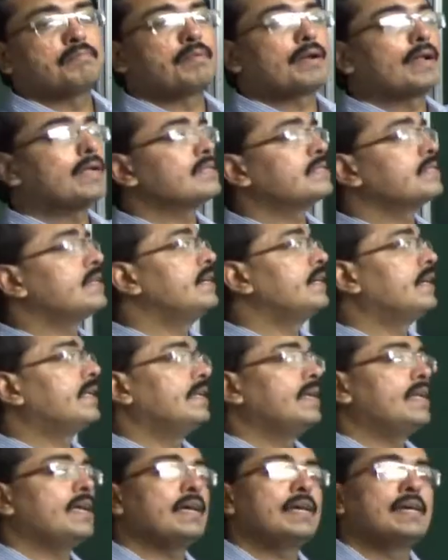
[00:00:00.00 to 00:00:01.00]
present
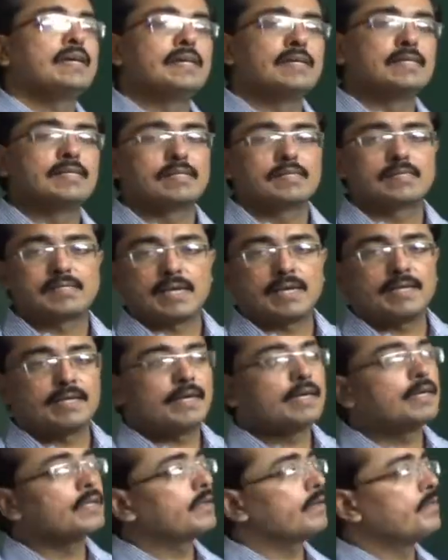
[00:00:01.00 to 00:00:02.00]
in a
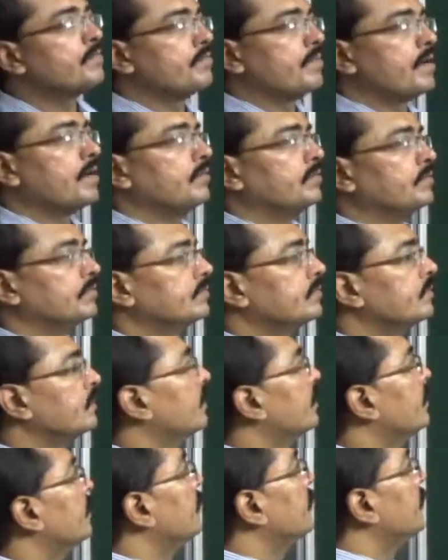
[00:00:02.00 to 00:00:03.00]
cyanide compound.
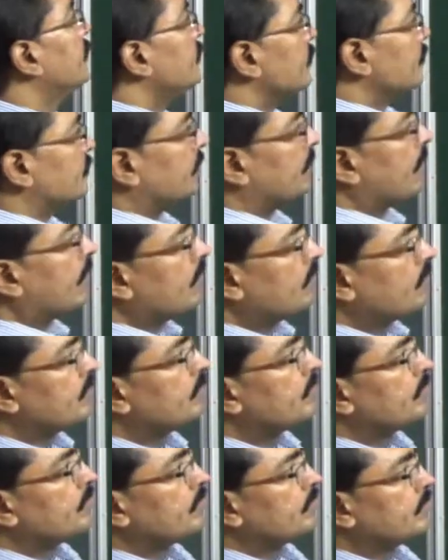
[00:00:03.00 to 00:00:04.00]
So now
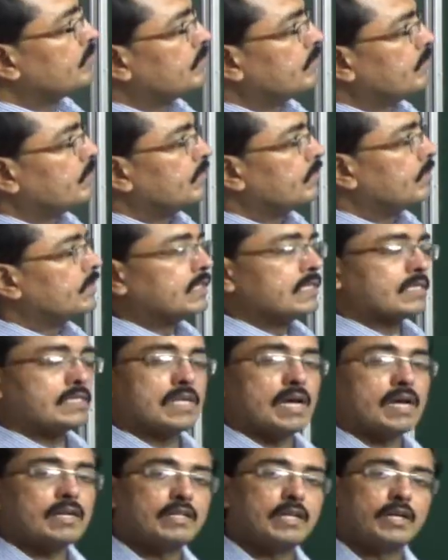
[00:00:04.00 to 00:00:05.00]
these
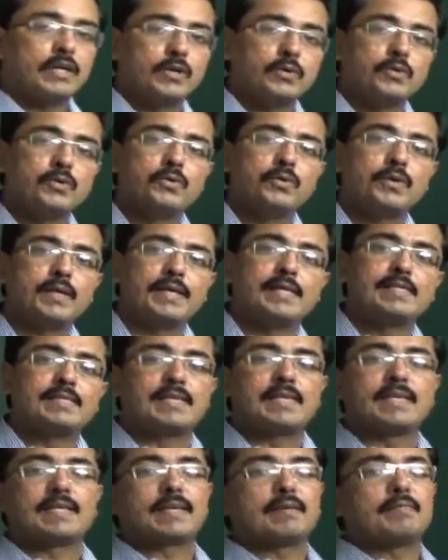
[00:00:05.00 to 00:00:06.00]
are the 2
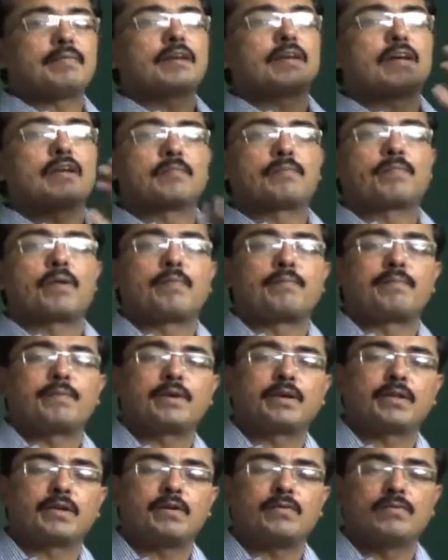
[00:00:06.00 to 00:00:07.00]
easy chemical
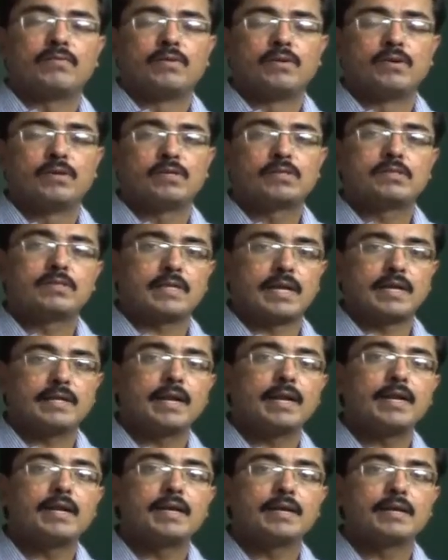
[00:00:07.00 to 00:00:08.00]
property of
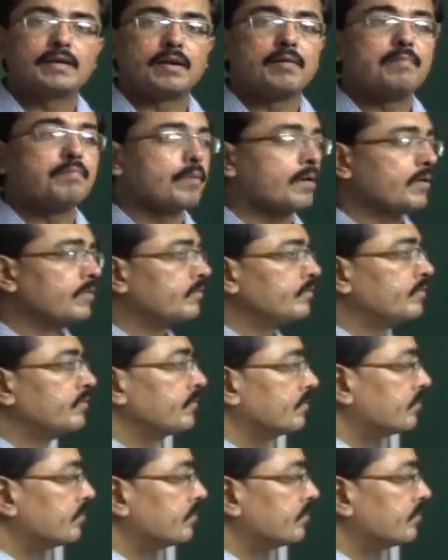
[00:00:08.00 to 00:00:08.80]
cyanide compound.